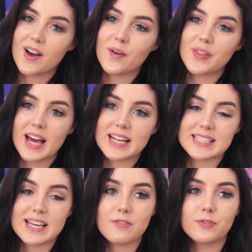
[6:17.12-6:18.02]
So that
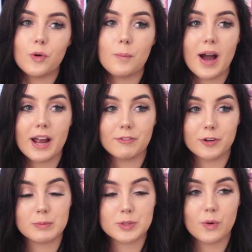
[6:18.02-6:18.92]
is it for my
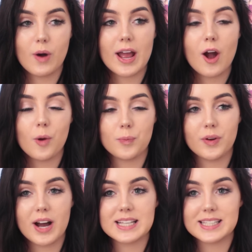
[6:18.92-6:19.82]
room tour. I hope
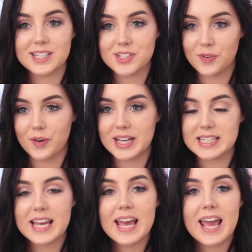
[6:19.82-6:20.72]
you guys enjoyed.